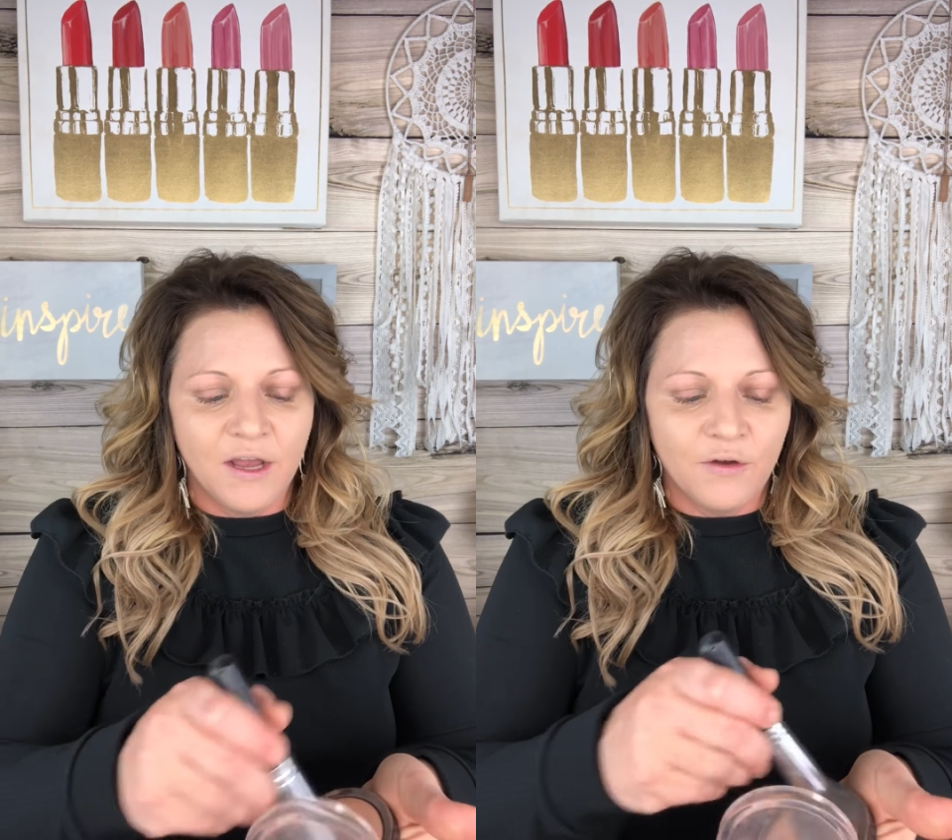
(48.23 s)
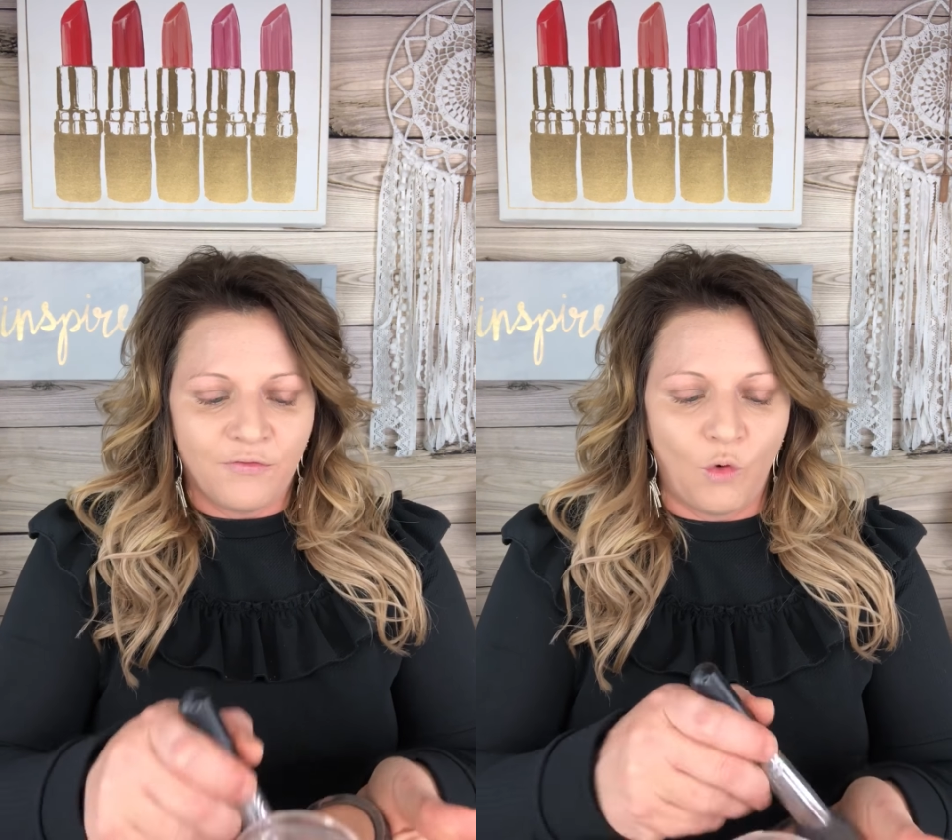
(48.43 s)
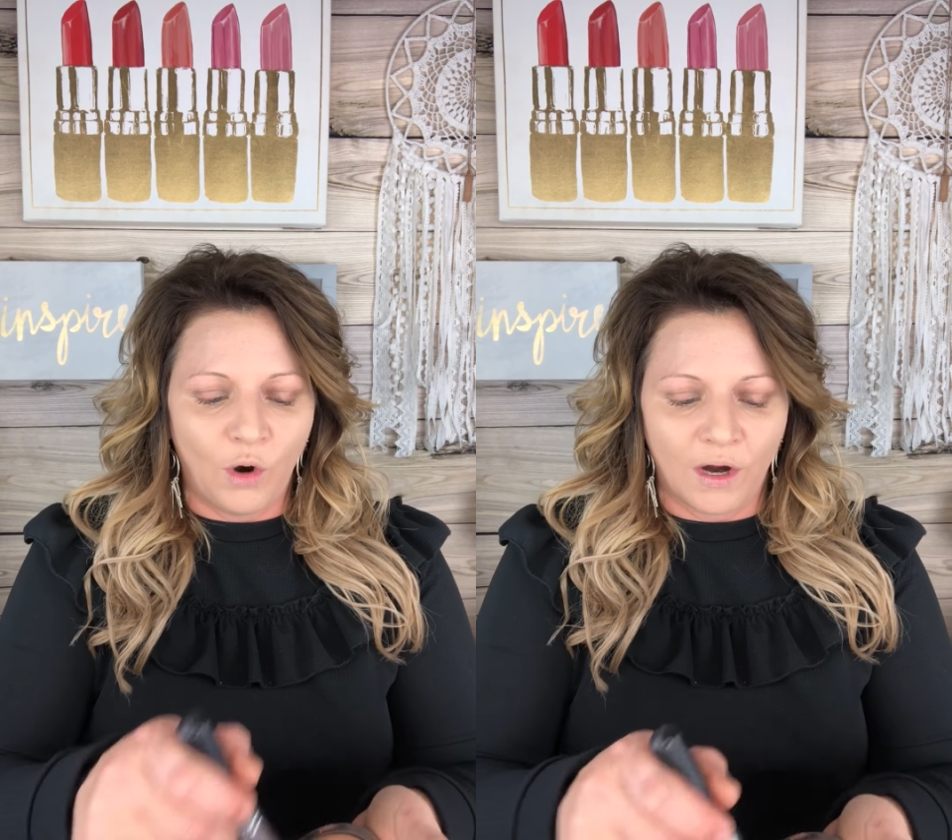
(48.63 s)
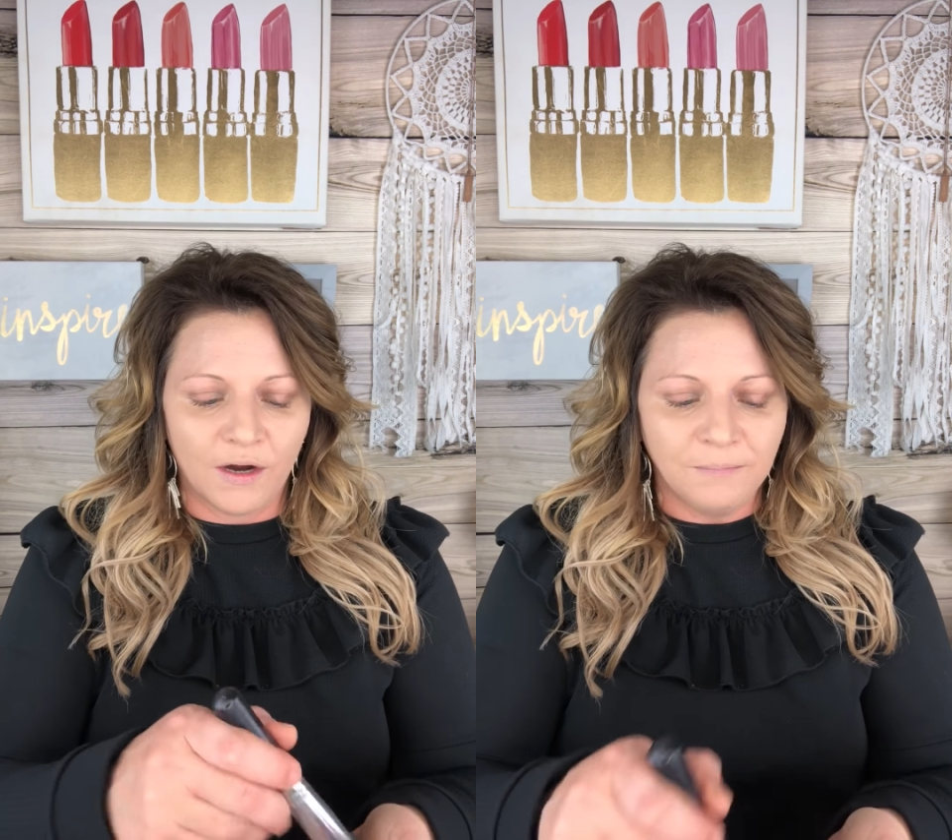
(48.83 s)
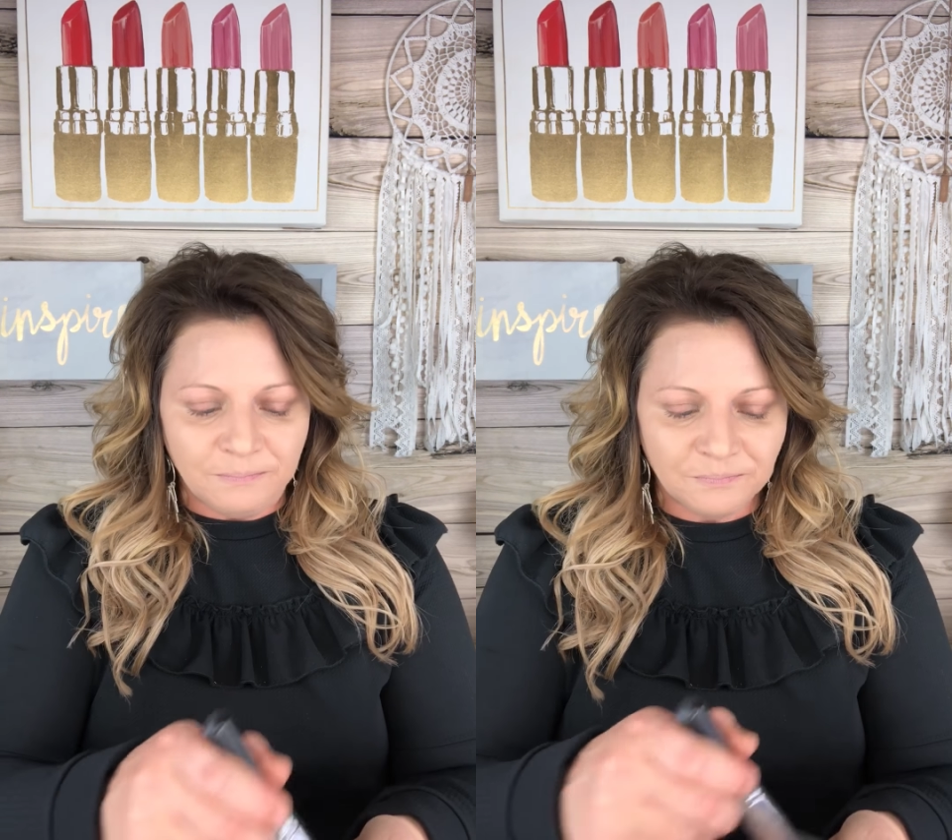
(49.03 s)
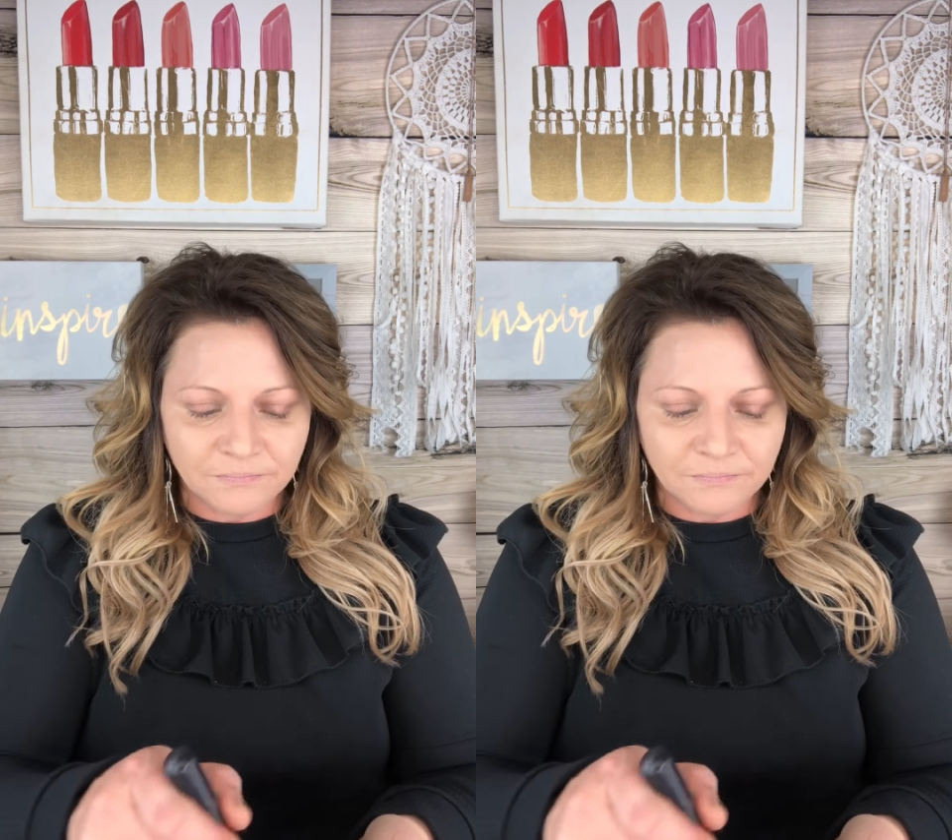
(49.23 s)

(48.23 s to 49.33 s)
for